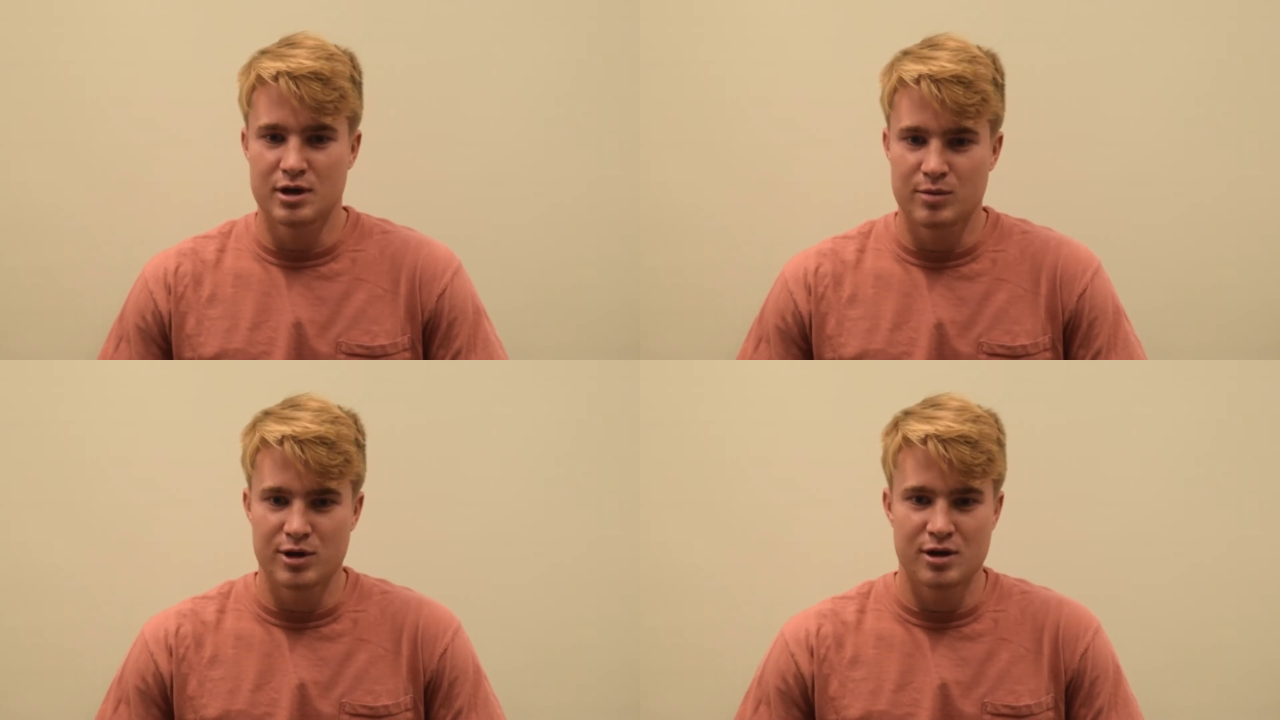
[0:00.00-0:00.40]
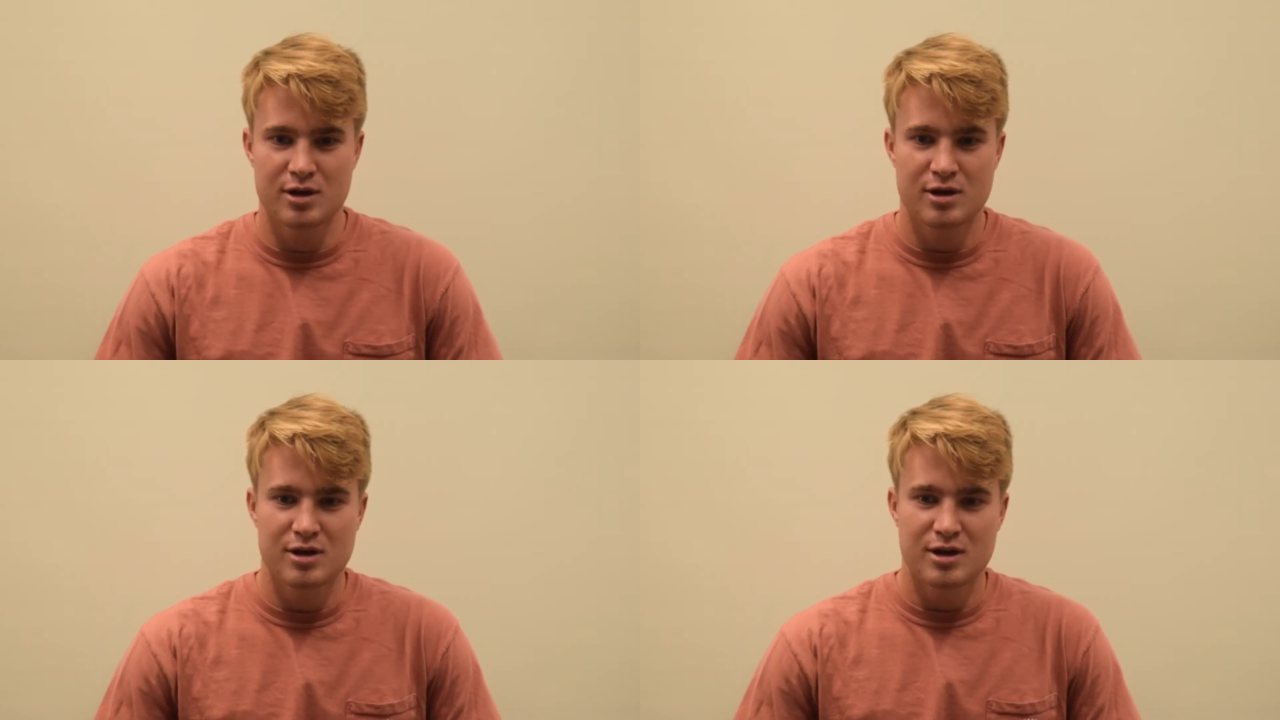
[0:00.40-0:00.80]
I
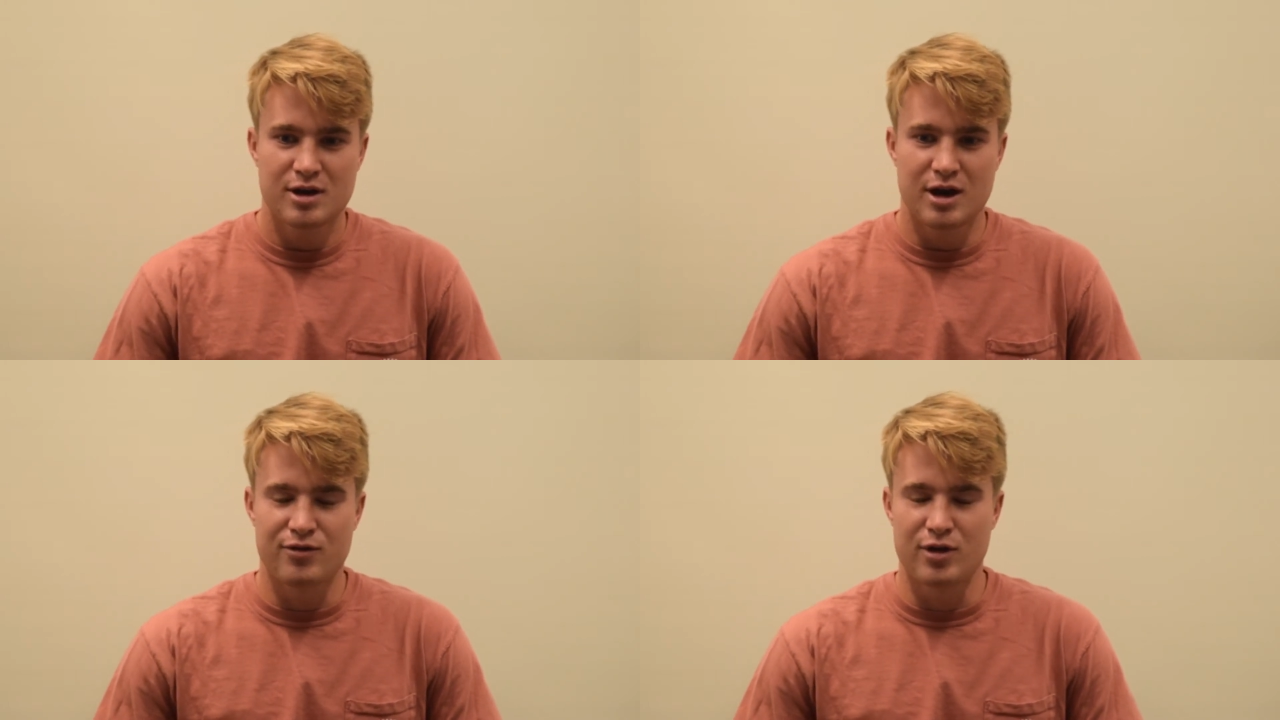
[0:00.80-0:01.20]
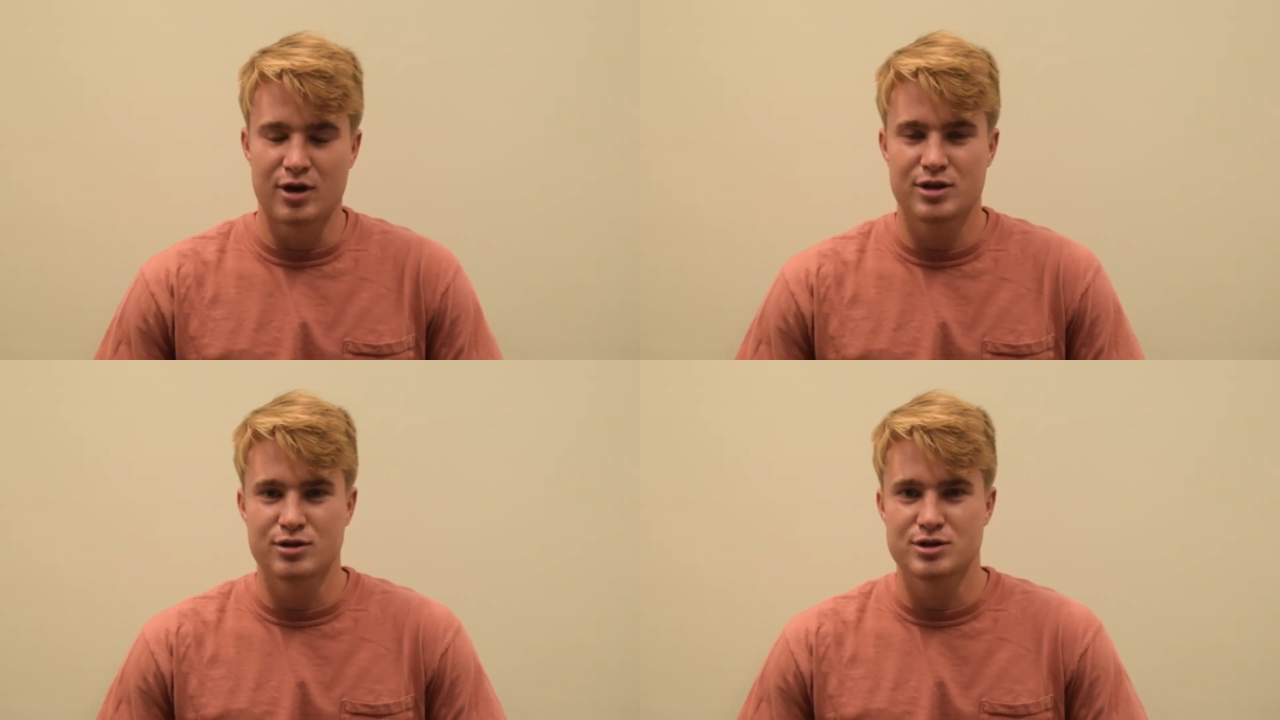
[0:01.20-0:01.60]
mean, I feel
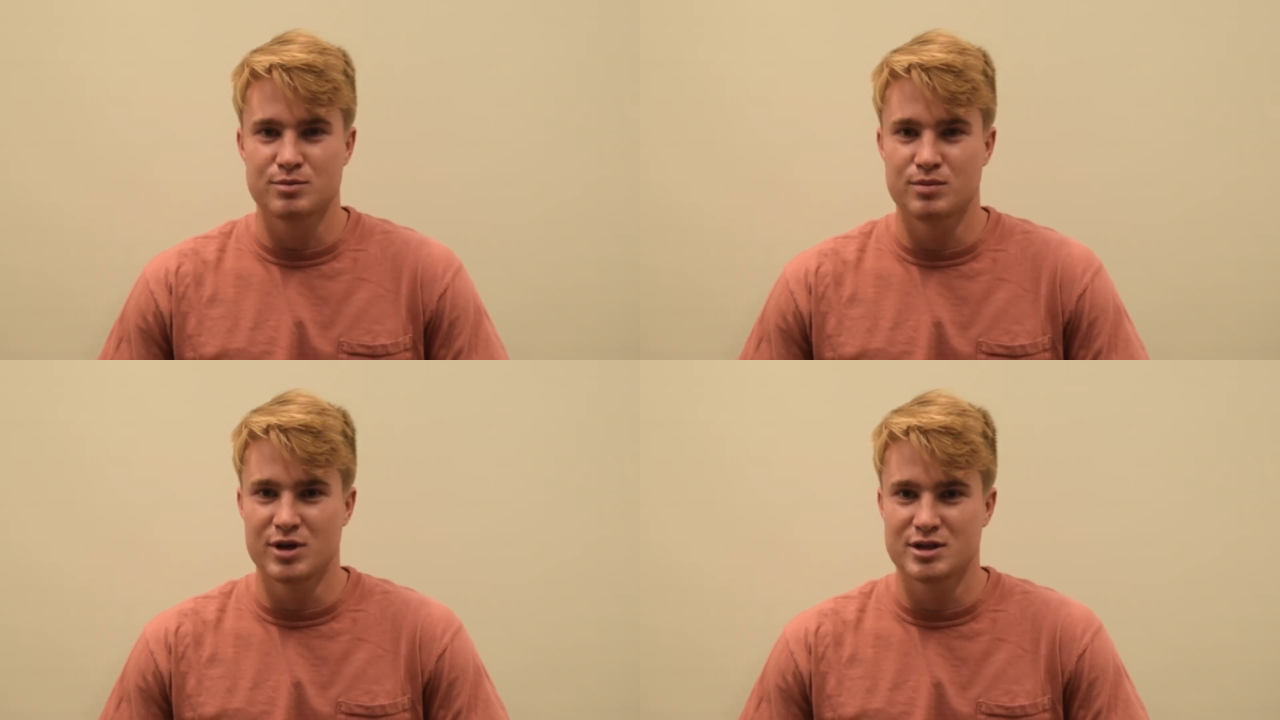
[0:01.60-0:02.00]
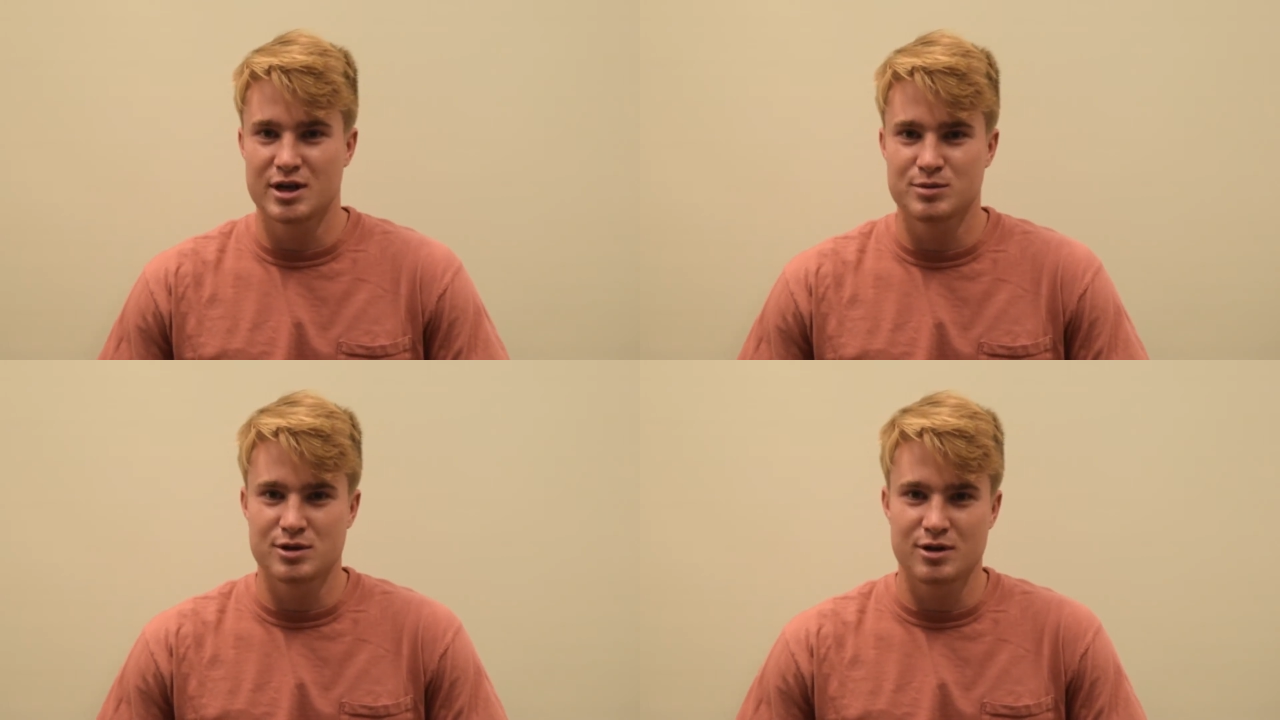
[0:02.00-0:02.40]
like there's many times in our